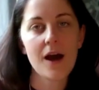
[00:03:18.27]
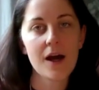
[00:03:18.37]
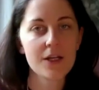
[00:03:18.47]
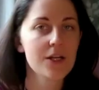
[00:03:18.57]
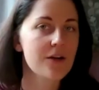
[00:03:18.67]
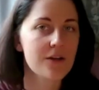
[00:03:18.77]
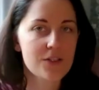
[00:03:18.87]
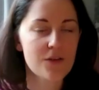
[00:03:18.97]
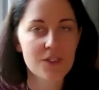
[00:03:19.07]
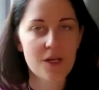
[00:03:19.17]

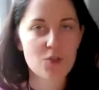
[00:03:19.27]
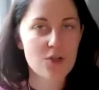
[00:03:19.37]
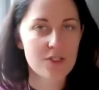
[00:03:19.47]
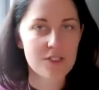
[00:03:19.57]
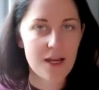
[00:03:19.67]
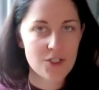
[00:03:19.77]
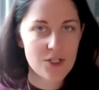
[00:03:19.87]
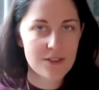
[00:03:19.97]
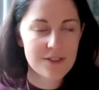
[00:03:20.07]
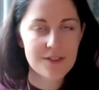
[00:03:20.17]
occurrence of some
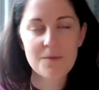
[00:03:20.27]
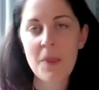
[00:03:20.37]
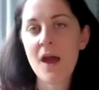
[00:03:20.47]
transactions,